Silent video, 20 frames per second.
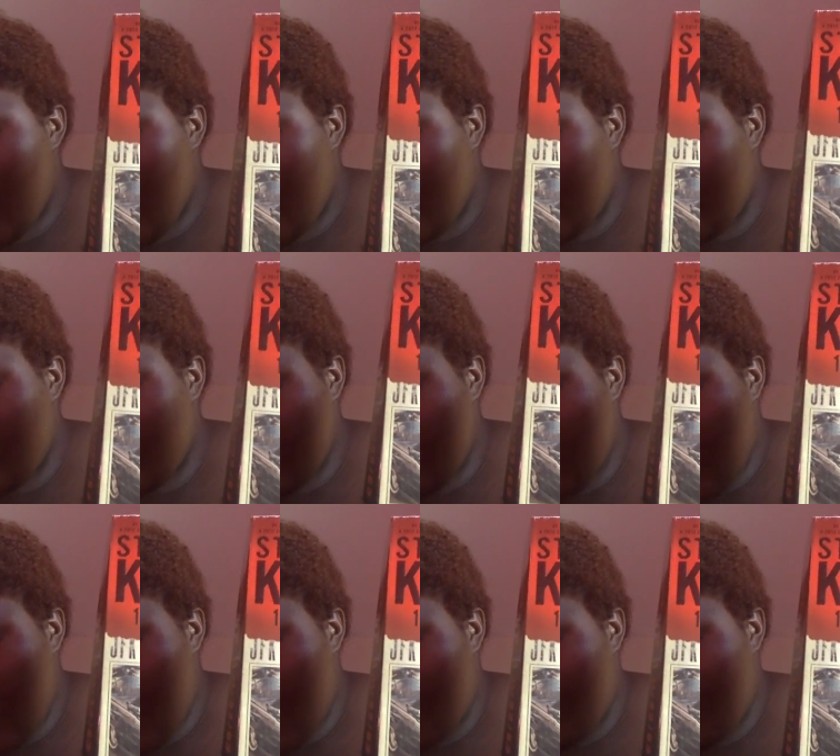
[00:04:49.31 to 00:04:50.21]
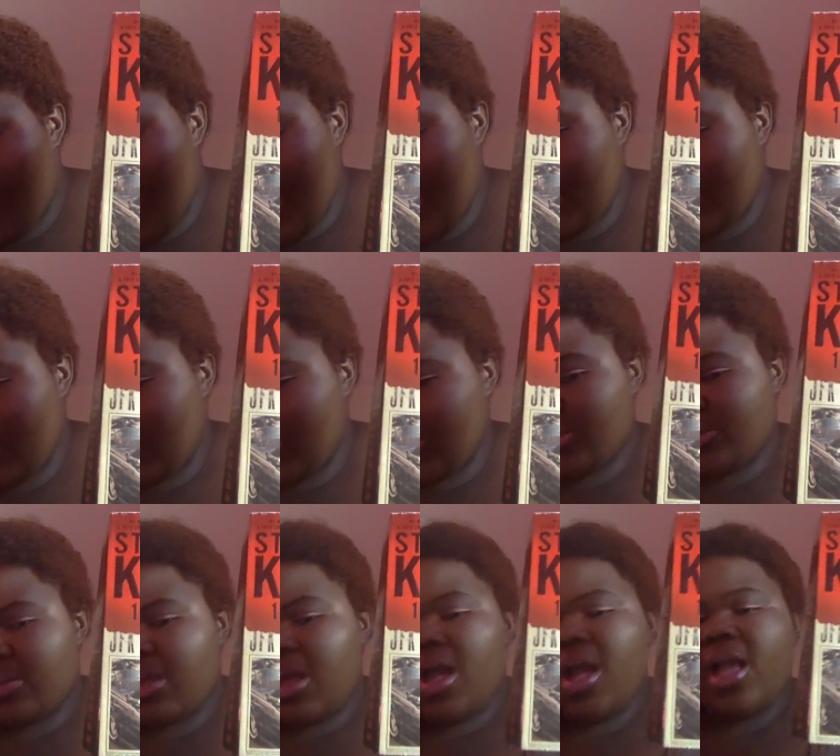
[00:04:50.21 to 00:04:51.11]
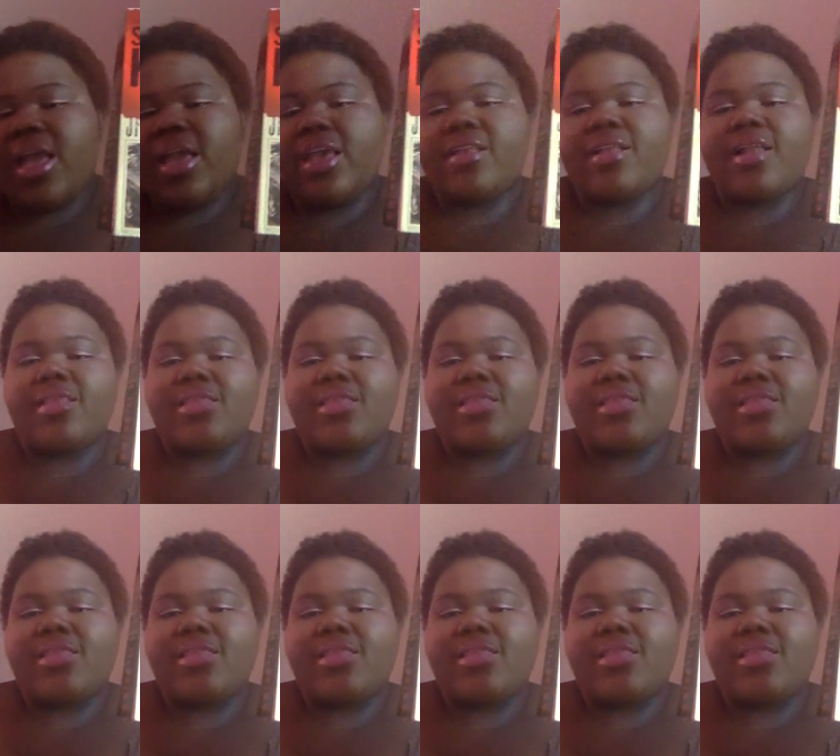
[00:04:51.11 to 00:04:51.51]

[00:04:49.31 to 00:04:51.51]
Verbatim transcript: eighty-nine pages, and